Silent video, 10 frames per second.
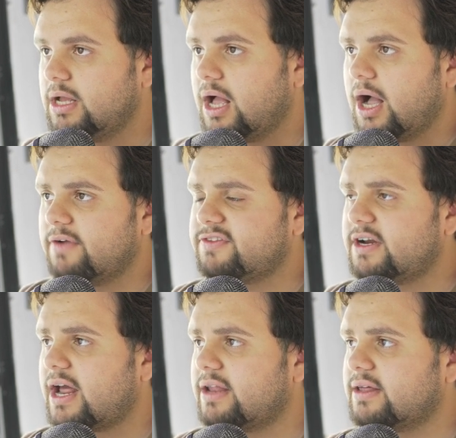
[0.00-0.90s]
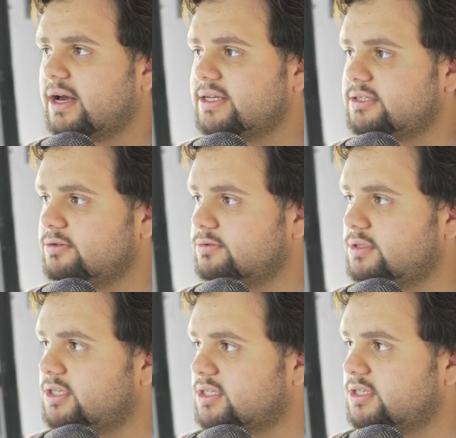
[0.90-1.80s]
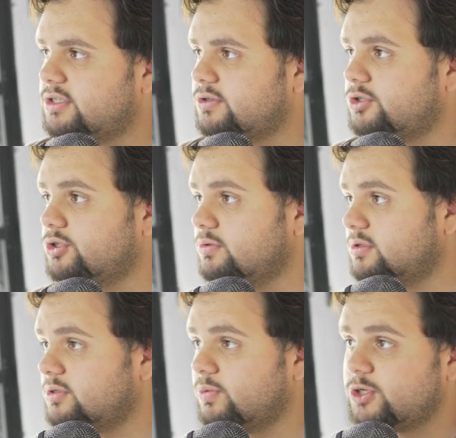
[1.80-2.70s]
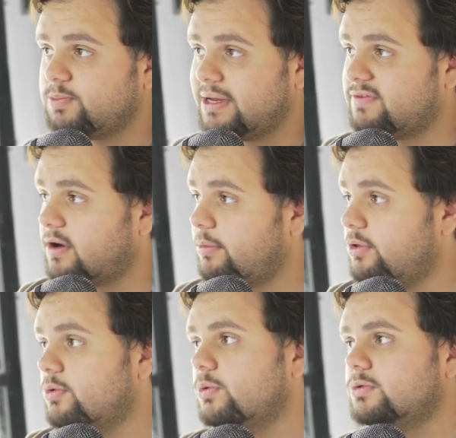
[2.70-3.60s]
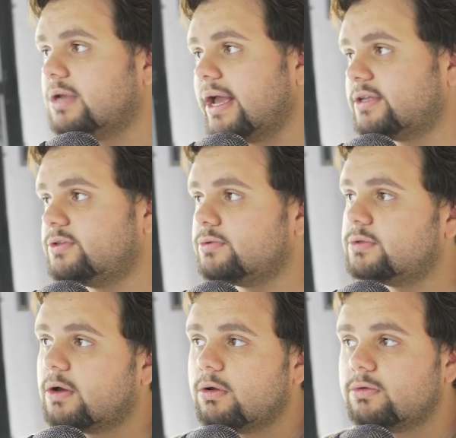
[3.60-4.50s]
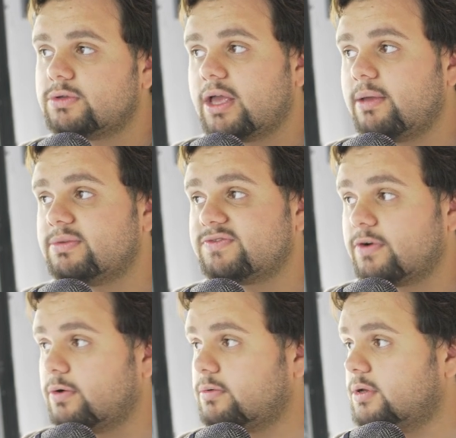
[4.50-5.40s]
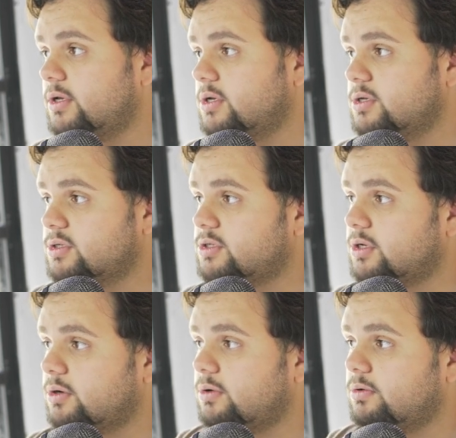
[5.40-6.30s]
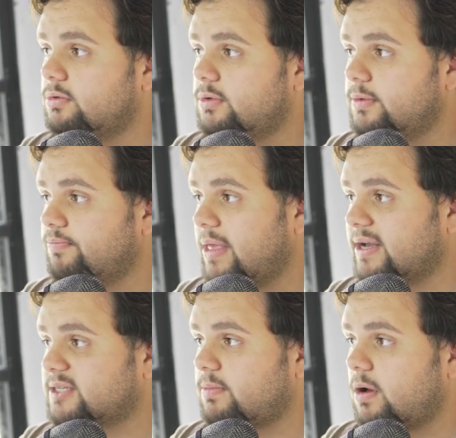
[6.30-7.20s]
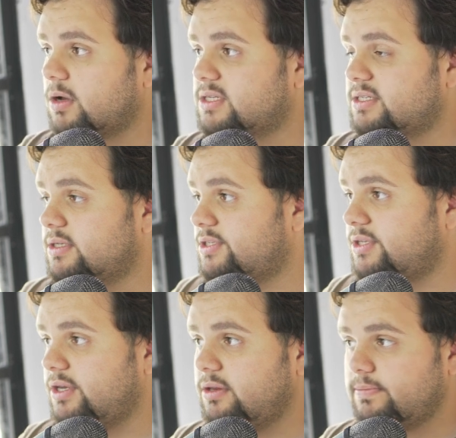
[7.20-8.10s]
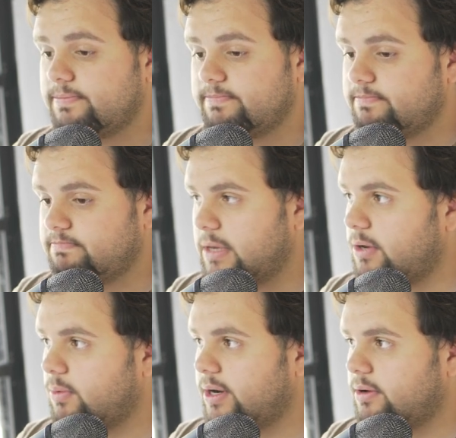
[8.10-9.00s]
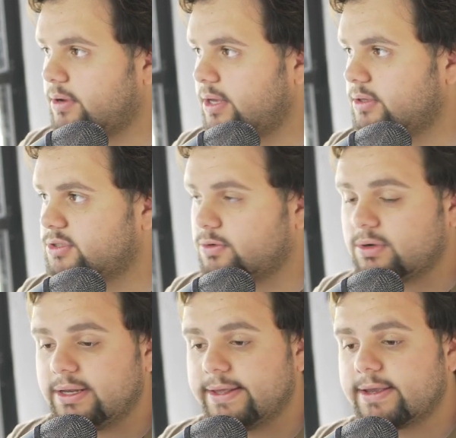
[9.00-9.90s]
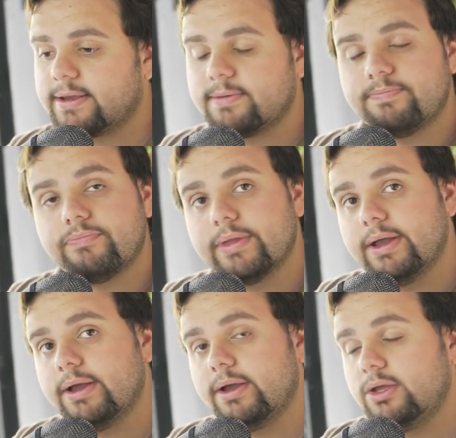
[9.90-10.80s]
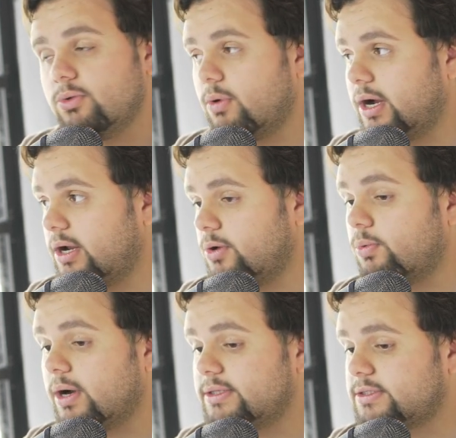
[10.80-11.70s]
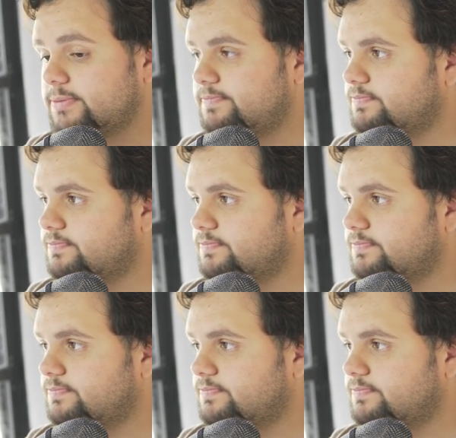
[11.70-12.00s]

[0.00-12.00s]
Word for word: After that guys, you just need to choose which platform you would like to download the games from. So Xbox, Steam, anyone, okay, so click uh, in what you want